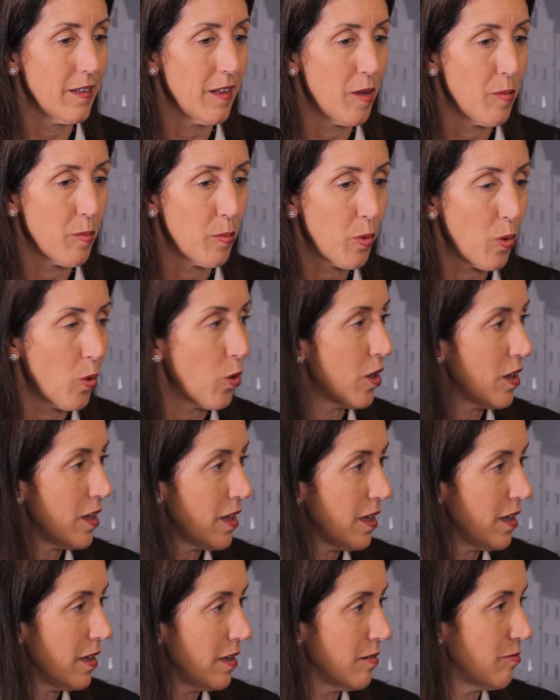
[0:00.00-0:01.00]

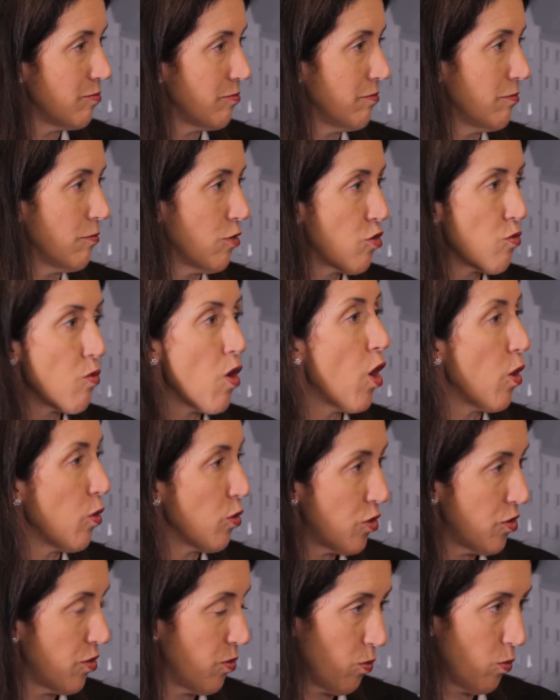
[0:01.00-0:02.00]
employee
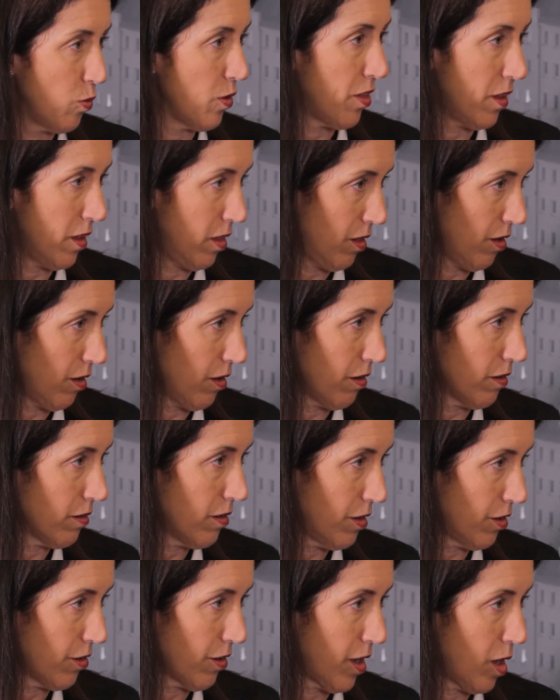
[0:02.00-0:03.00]
growth within
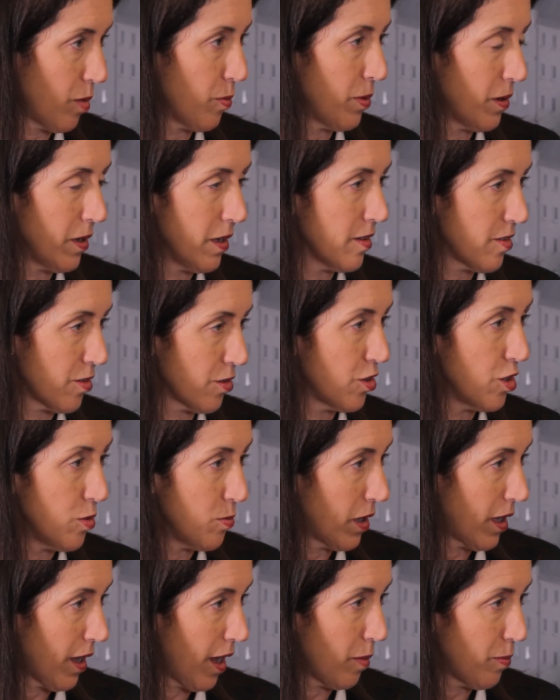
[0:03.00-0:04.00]
their companies, or
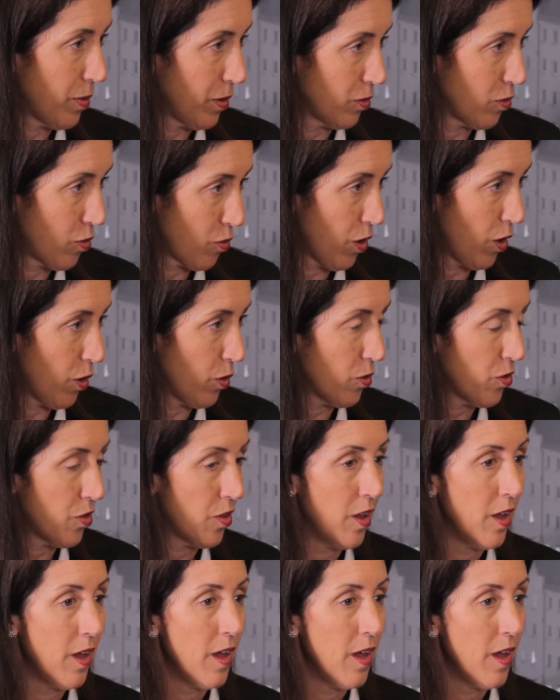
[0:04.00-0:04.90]
human capital growth.